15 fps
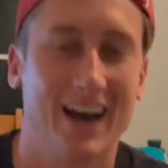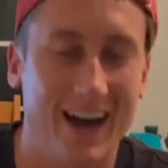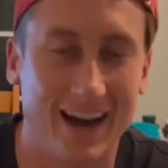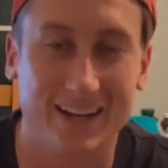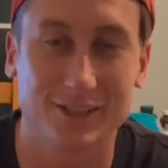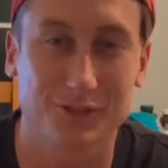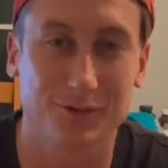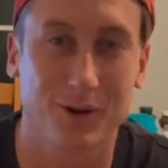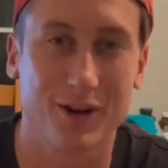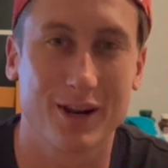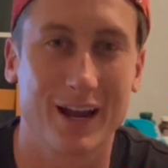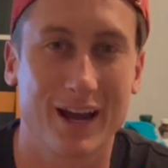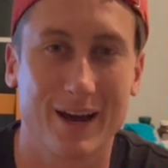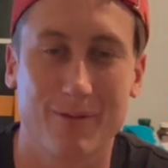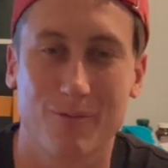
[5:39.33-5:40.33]
I just wanted
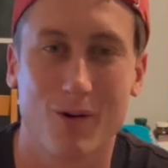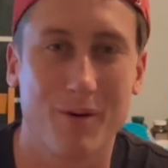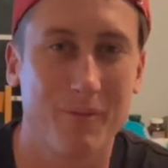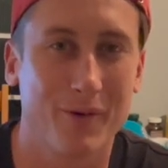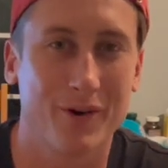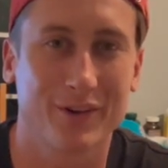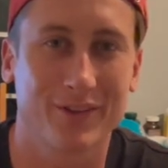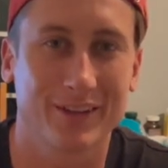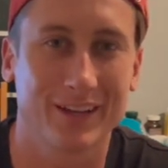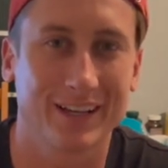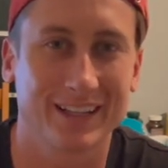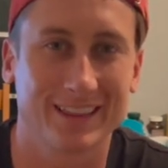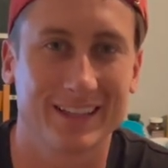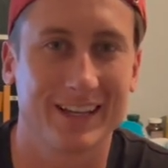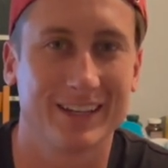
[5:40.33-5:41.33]
to add one more thing
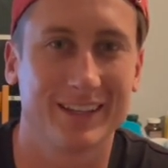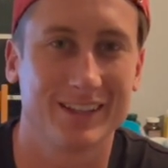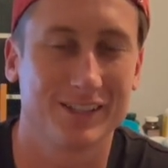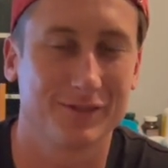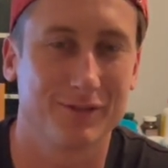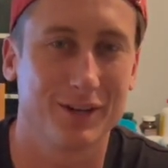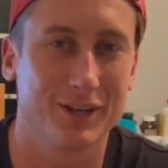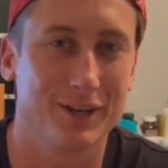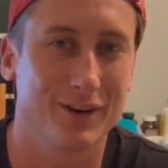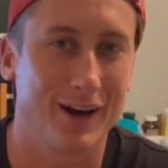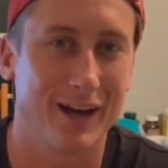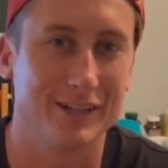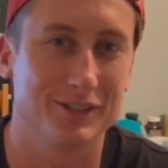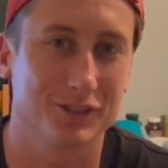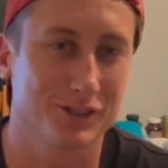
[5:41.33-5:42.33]
at the end of this video.
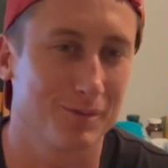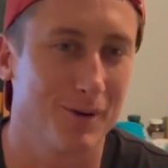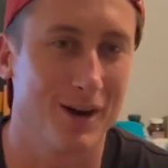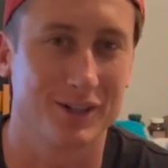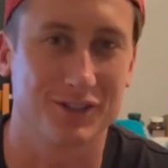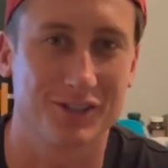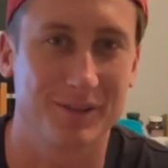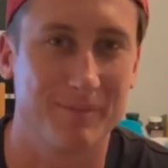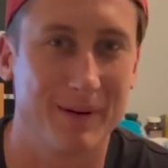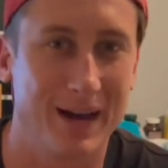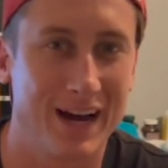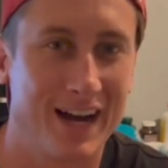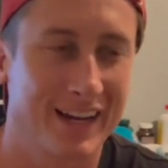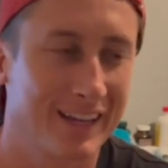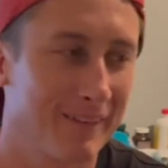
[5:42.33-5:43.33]
I just watched it
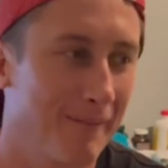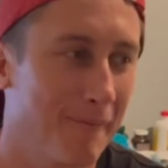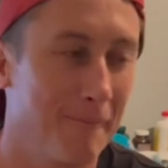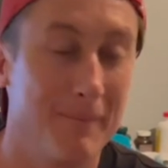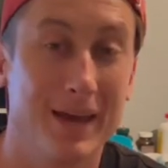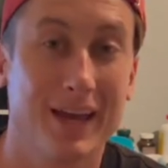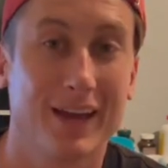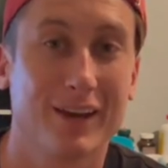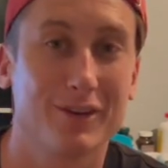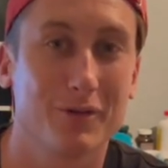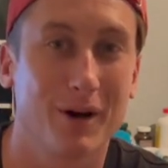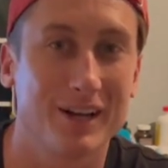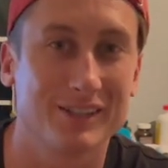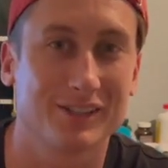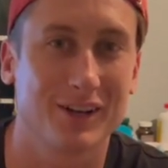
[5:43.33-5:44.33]
back. Man,
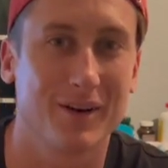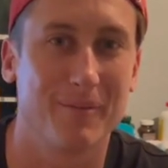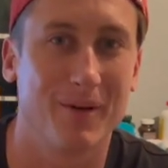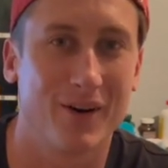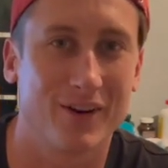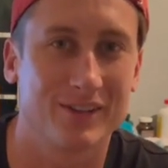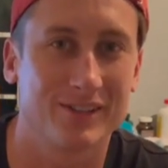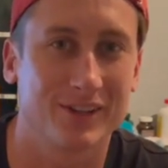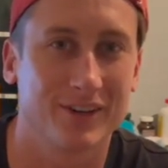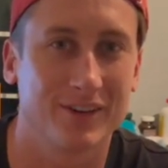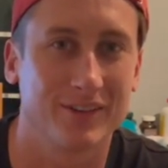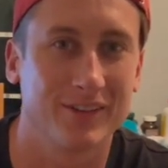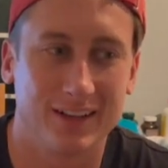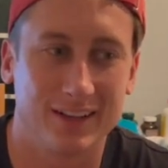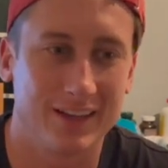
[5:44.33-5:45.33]
do I sound monotone.